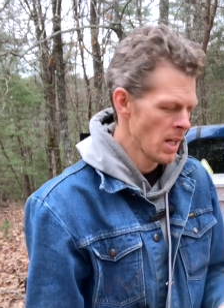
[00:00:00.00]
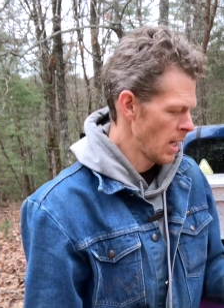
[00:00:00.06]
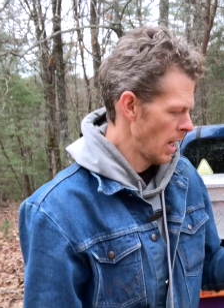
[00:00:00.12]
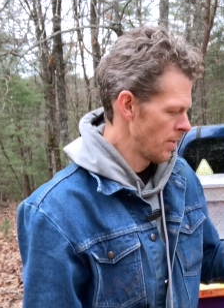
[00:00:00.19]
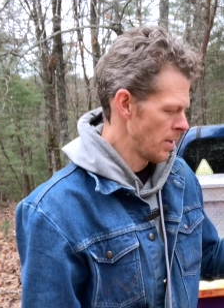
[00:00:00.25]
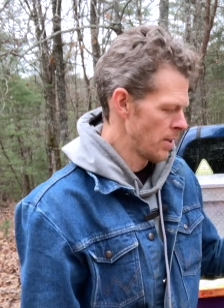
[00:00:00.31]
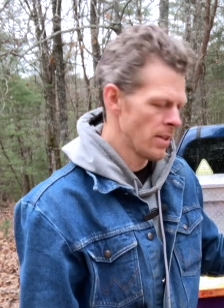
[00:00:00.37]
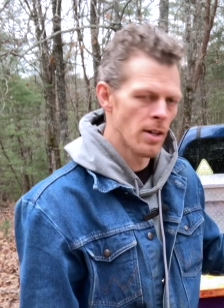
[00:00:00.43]

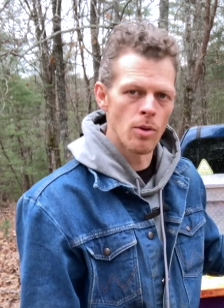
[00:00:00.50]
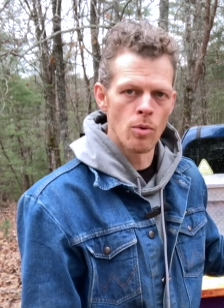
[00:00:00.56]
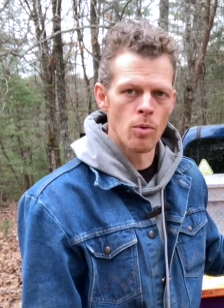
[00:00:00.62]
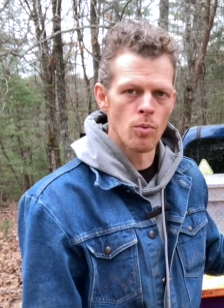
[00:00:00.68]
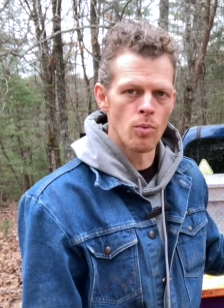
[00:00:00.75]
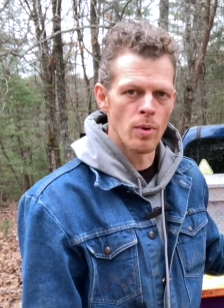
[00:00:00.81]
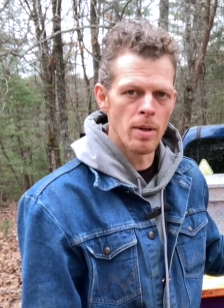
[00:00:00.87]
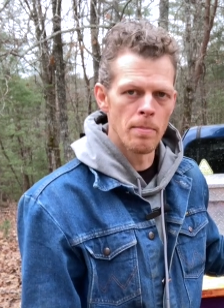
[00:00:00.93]
and then they'll
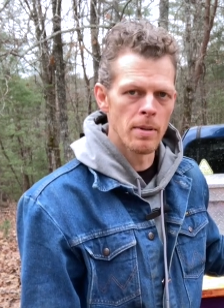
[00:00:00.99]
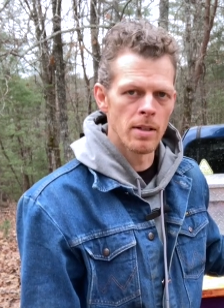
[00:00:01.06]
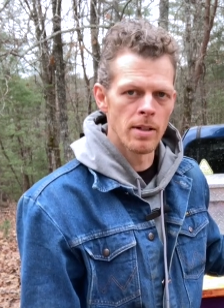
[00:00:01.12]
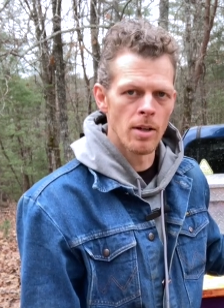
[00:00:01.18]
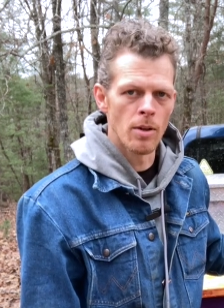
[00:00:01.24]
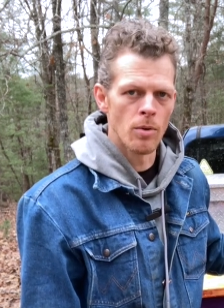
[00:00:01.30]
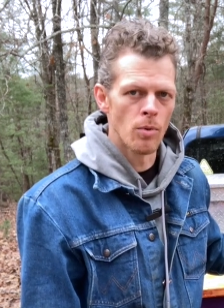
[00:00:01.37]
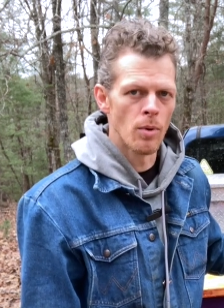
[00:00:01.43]

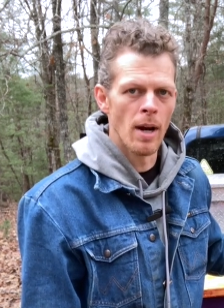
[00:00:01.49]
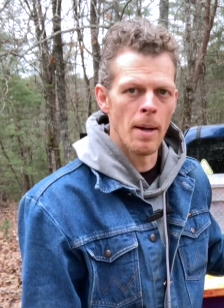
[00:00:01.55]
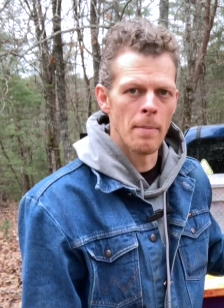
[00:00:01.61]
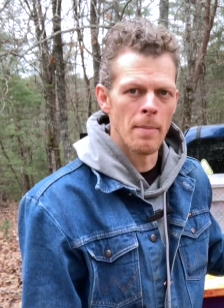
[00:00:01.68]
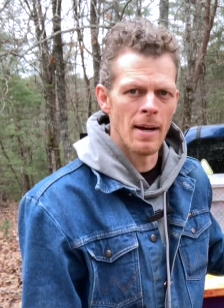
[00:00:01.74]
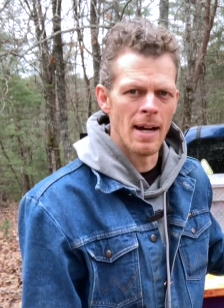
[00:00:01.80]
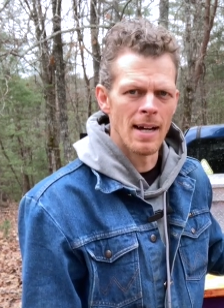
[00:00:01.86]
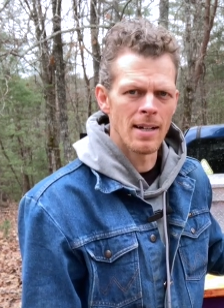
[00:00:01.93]
rebuild it
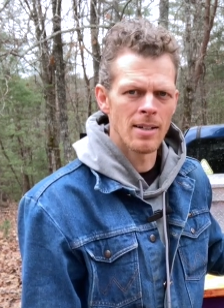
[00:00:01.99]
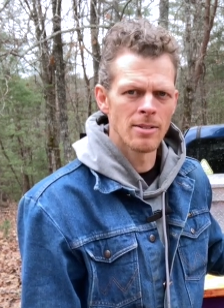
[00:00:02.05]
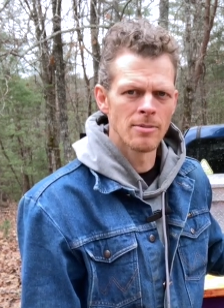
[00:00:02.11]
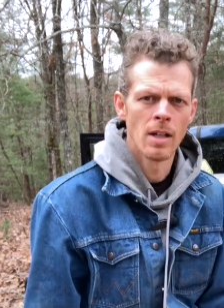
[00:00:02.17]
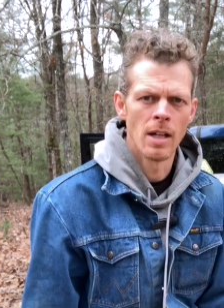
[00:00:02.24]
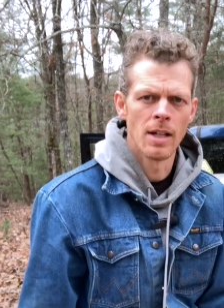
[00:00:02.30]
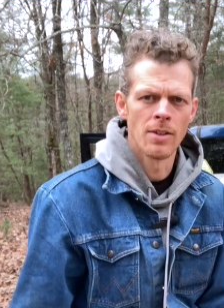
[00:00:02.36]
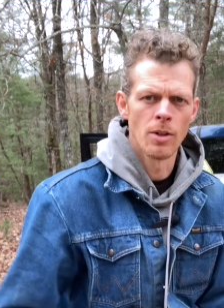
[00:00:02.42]
right back.
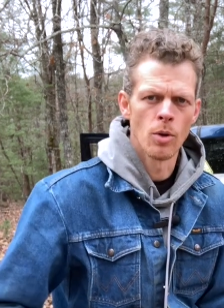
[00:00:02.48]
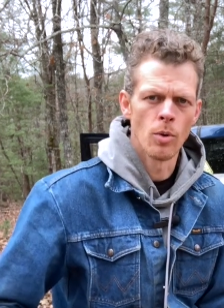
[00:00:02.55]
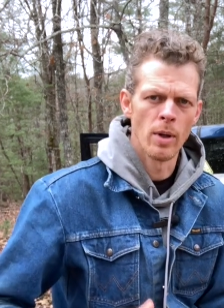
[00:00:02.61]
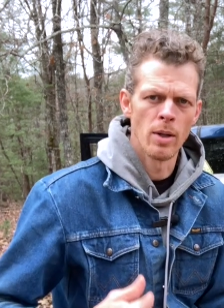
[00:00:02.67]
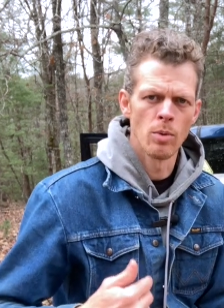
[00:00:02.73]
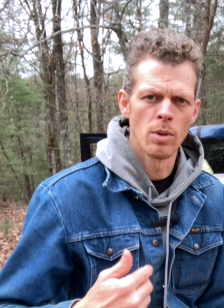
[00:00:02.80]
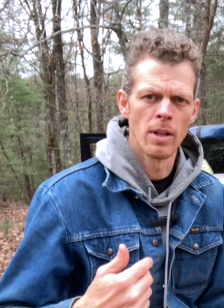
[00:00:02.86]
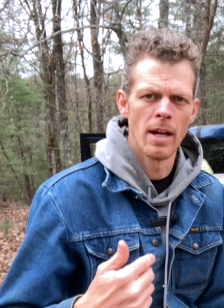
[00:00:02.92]
And the
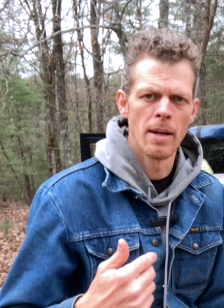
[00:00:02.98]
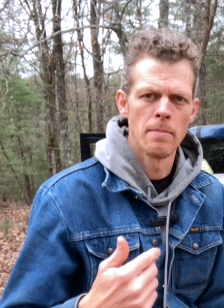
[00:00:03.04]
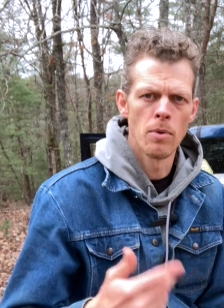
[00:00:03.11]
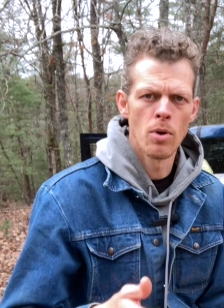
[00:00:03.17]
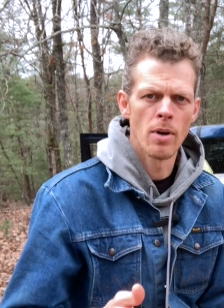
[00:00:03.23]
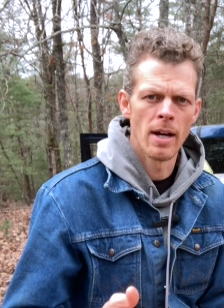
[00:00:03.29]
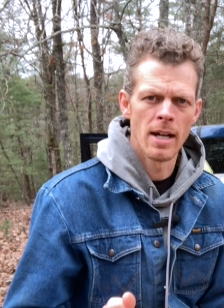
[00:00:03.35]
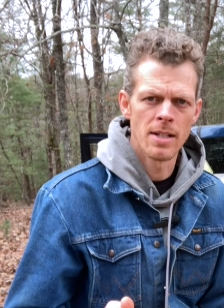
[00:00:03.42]
queen will lay
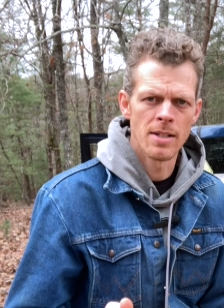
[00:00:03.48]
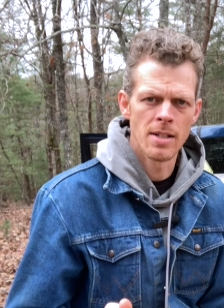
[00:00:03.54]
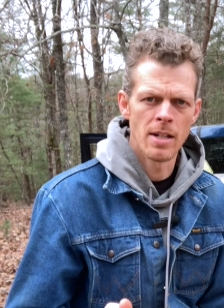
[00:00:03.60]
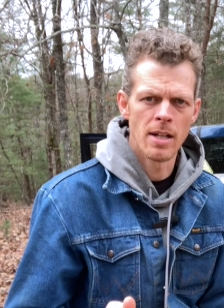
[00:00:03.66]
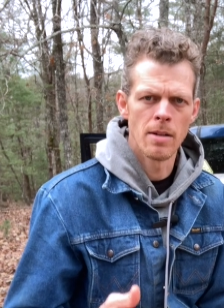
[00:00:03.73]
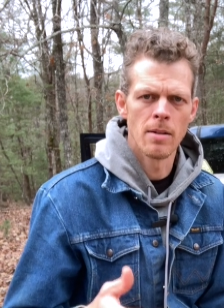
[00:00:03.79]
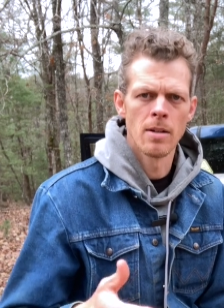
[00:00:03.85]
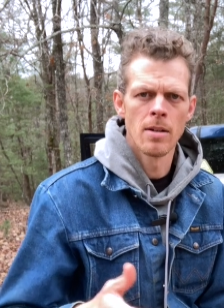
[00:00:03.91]
more eggs in
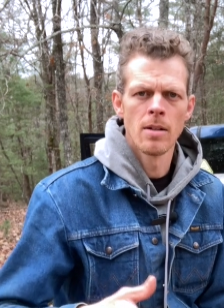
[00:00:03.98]
it,